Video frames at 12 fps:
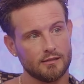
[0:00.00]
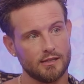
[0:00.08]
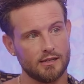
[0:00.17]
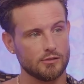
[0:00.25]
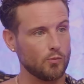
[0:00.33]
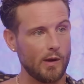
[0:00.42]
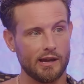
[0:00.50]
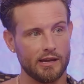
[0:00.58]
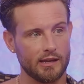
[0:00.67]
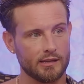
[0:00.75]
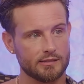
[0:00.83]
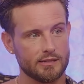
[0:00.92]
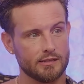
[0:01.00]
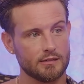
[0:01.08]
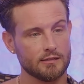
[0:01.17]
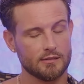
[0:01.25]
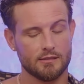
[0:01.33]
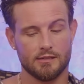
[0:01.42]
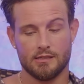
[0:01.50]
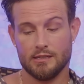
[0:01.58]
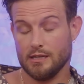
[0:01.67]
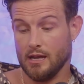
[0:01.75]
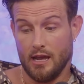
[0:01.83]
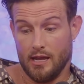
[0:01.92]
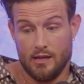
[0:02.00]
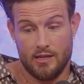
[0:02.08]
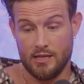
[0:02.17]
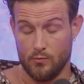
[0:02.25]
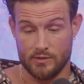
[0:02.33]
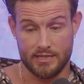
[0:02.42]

he does weddings, and he's